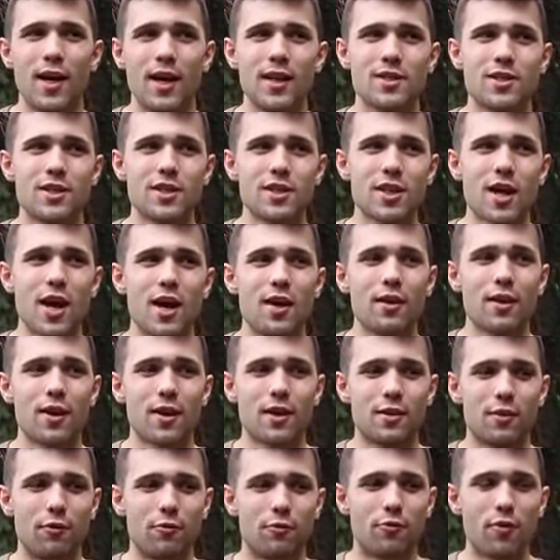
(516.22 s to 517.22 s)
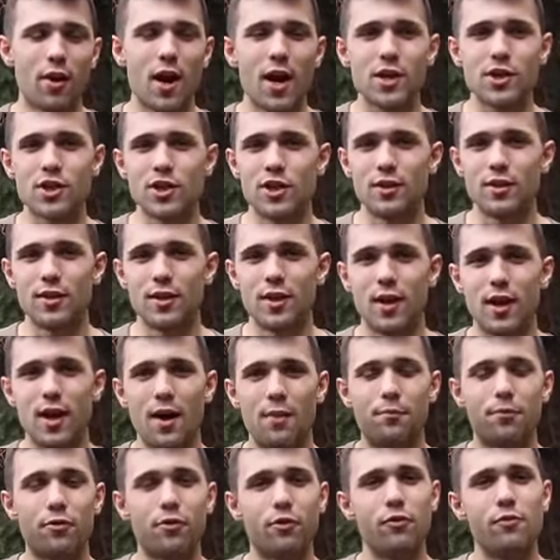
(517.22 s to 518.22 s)
it's just kind of like the rush and the
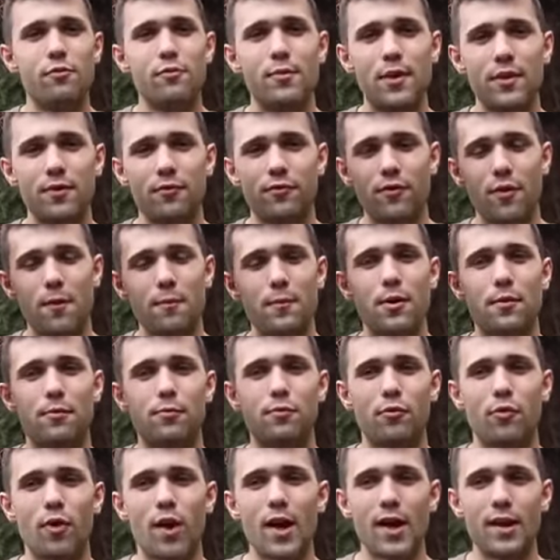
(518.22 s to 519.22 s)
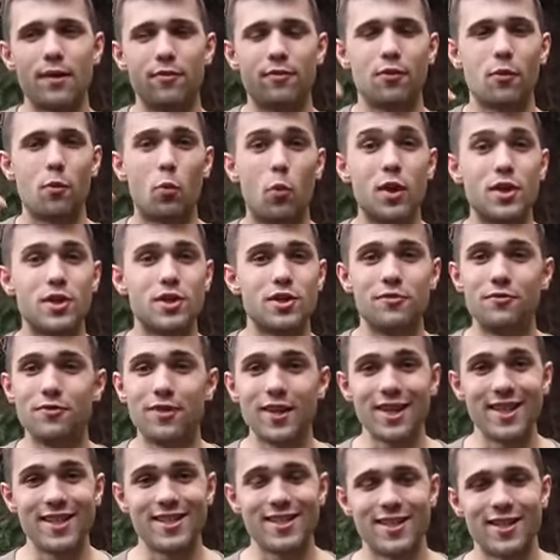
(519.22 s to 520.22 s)
improvement from your brain for what
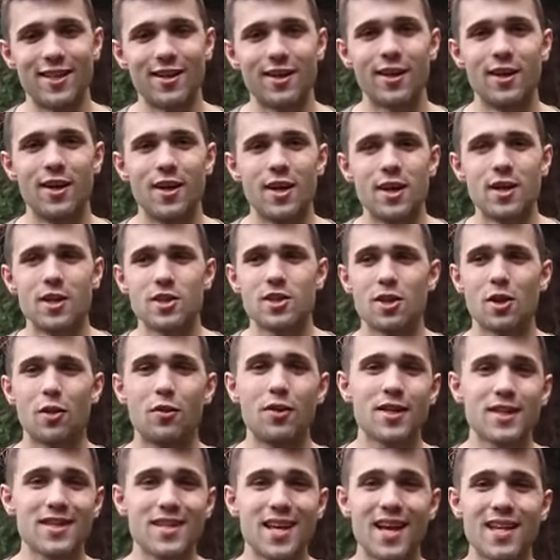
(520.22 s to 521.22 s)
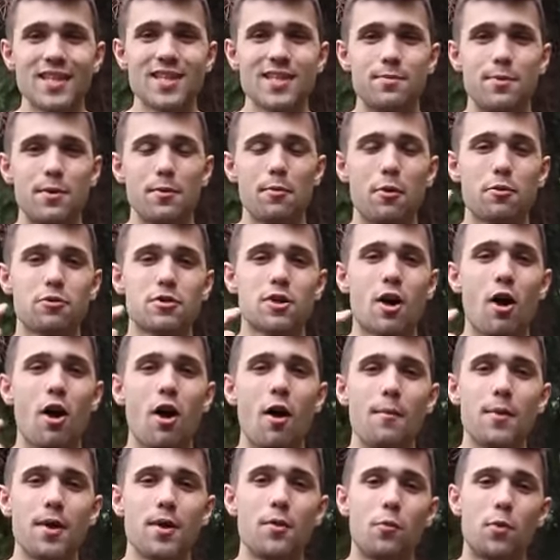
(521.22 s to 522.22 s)
you've eaten. So this tends to be most
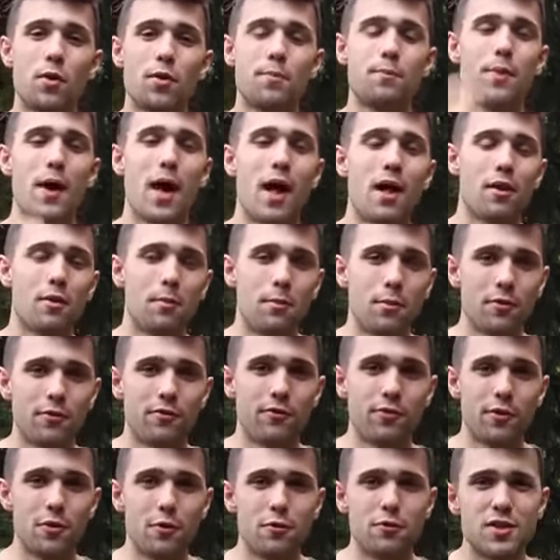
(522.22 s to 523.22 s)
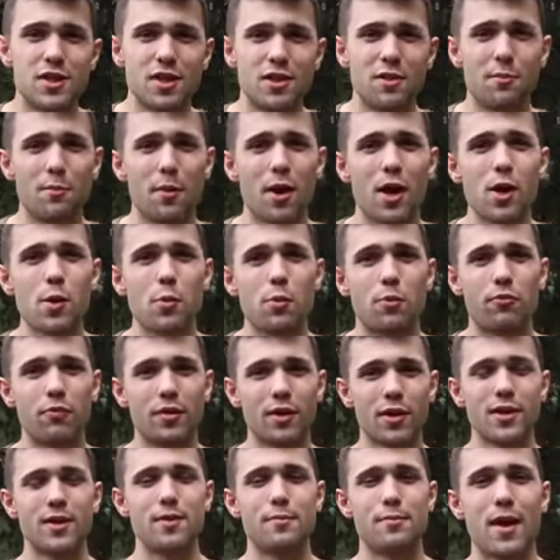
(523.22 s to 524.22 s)
common with palatable foods, and your body will
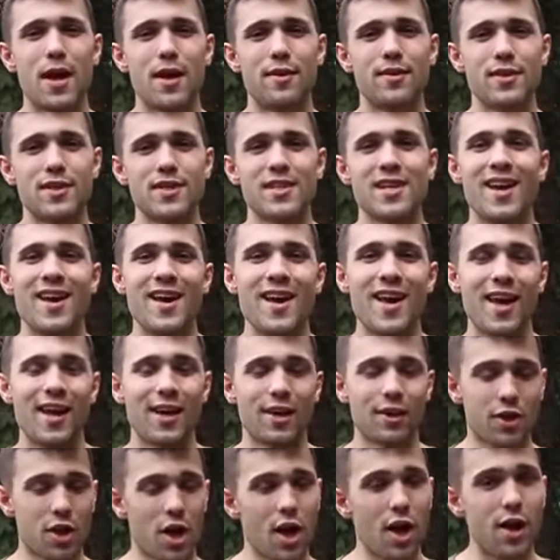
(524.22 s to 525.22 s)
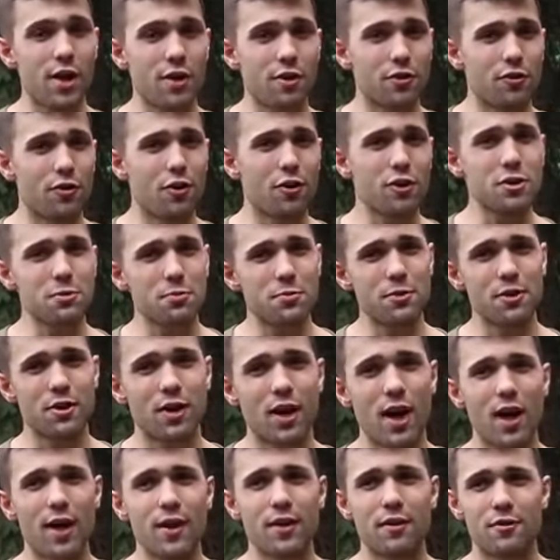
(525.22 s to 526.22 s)
really demand this in a cut. You'll notice when you're
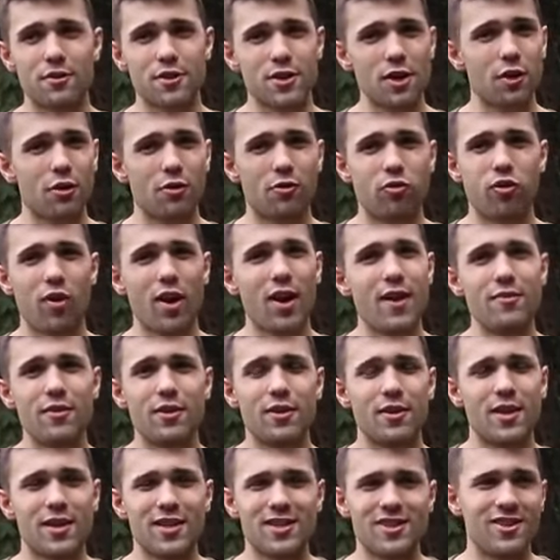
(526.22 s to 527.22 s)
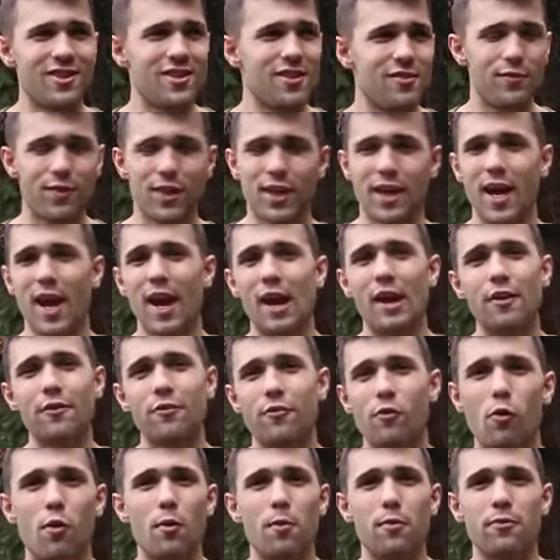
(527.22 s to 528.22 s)
cutting, you start craving things you didn't even care
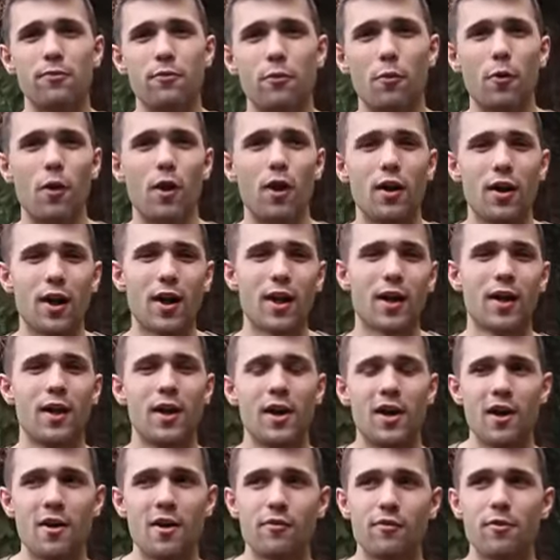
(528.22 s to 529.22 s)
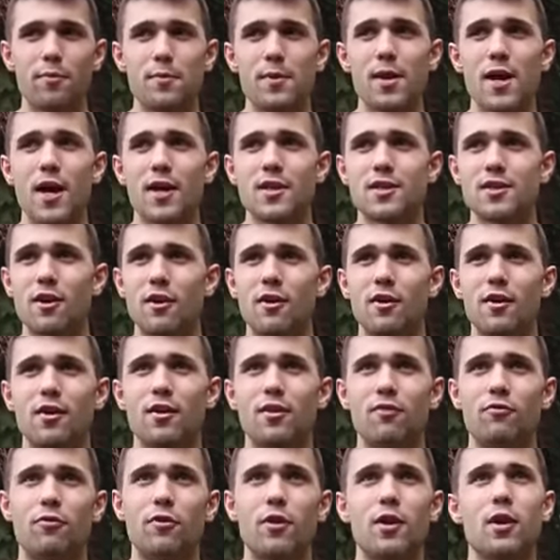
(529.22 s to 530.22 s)
for before. Like for me, I started
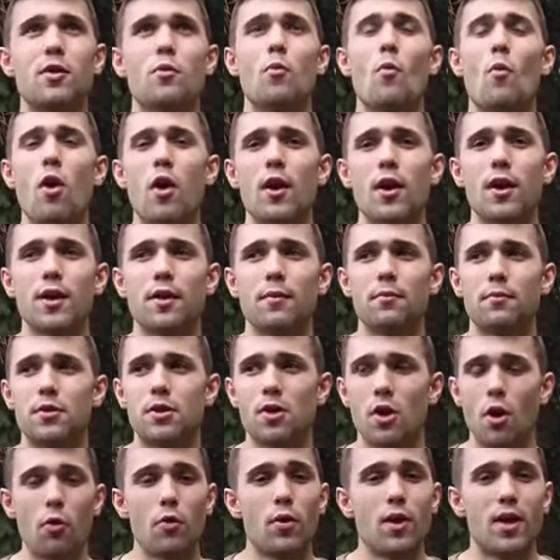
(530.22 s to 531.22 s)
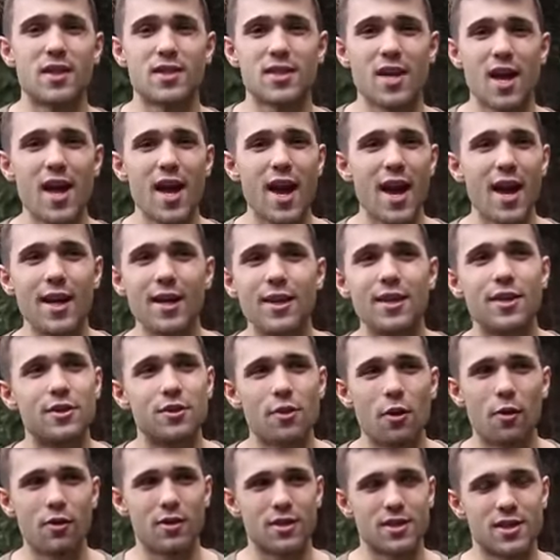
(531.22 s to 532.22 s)
really wanting donuts. I hated
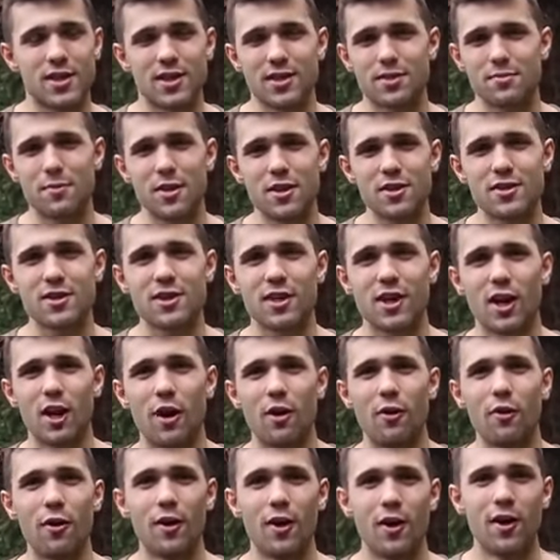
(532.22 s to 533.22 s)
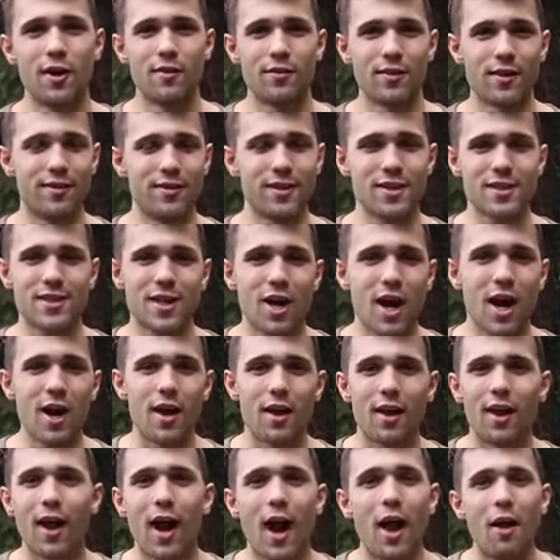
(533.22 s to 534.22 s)
donuts 6 months ago. Then this
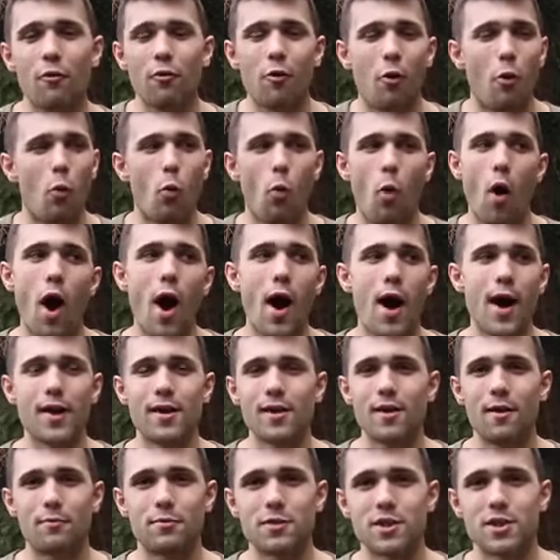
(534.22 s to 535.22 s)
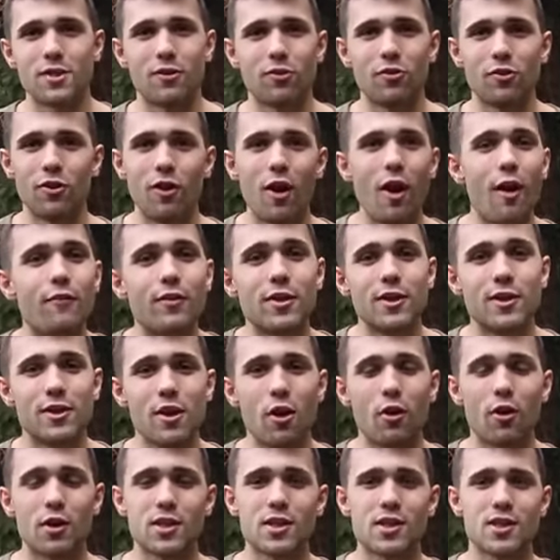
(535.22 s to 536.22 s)
cut, like I don't know why, I ended up just loving
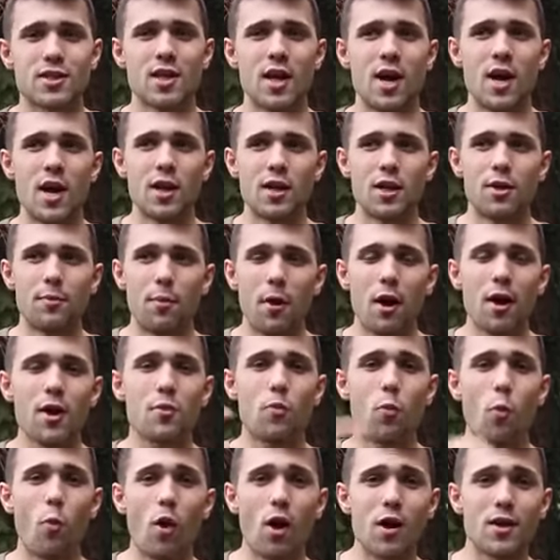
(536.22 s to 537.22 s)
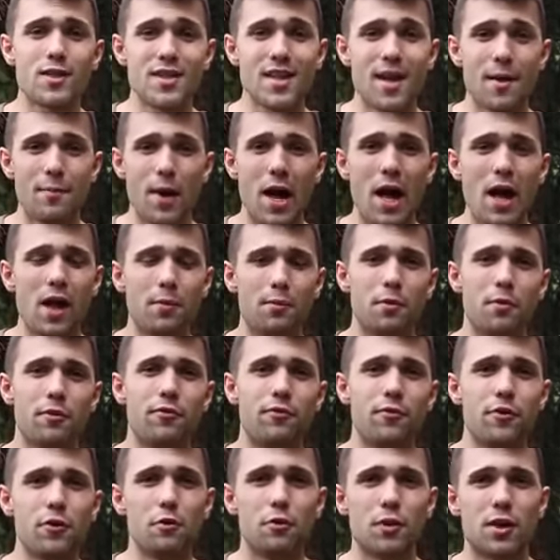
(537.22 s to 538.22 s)
donuts, because your body wants that palatable
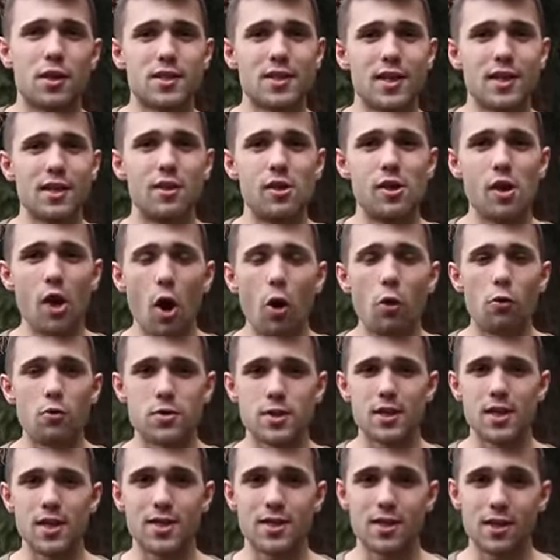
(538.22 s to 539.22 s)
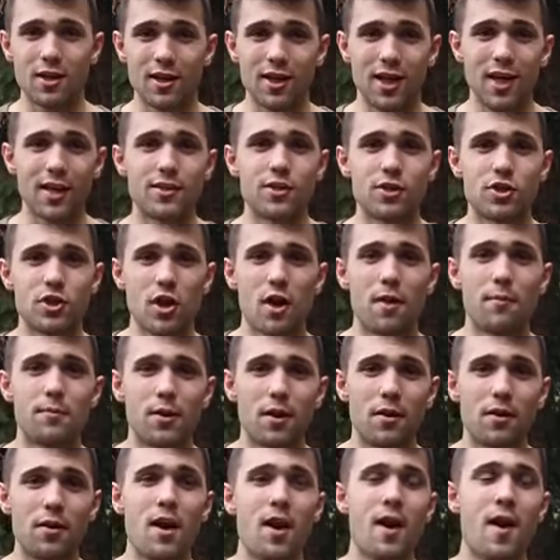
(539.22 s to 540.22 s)
food because it knows it's gonna get the job
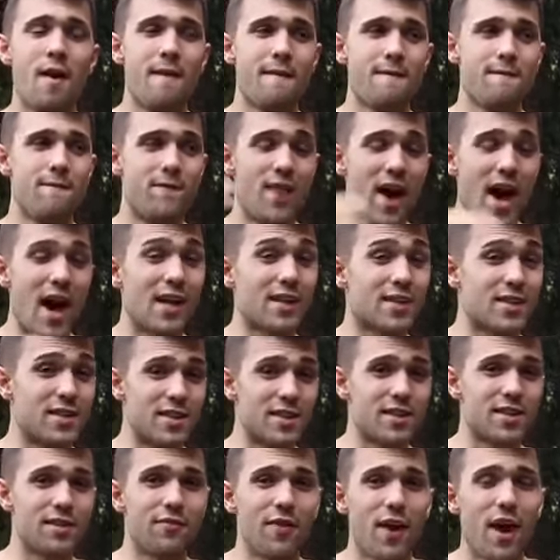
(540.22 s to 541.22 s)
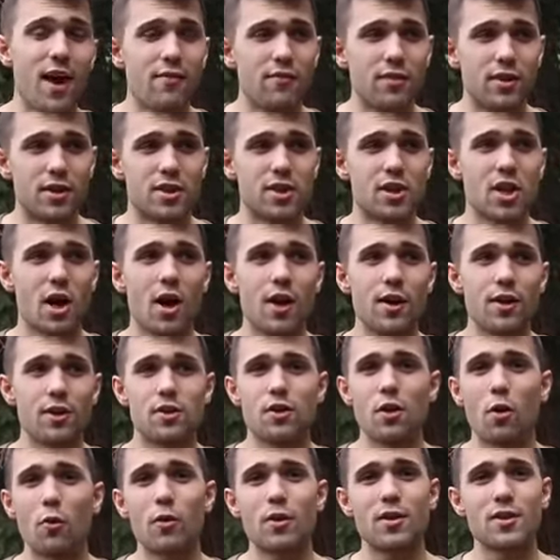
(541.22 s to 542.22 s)
done fastest. If I have a ton
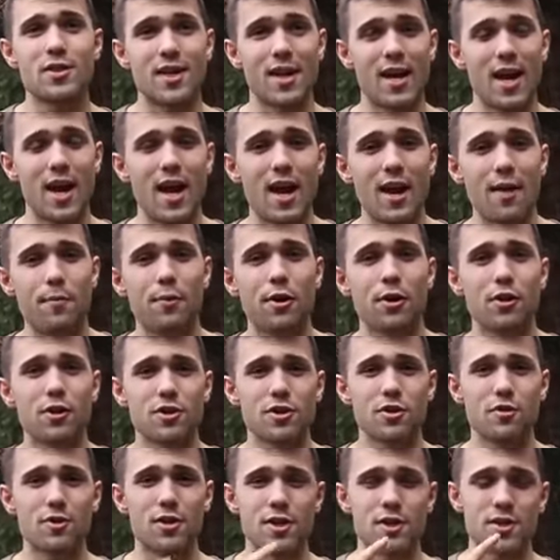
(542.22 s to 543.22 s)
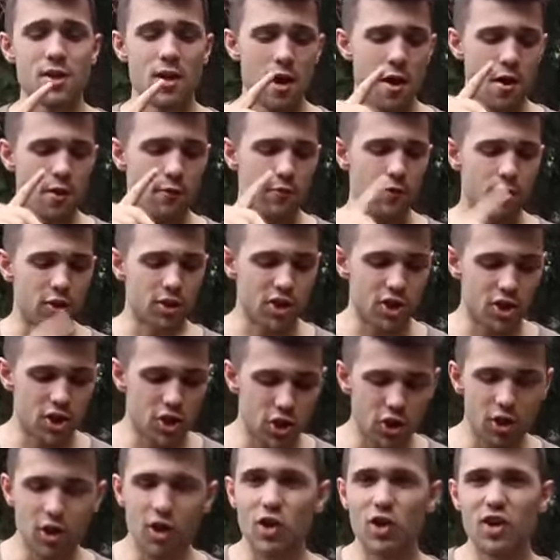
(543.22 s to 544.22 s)
of donuts and a hamburger, so these really
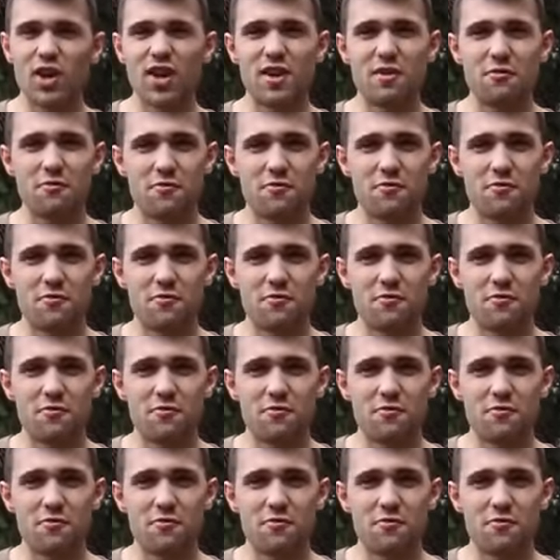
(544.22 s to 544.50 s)
sugary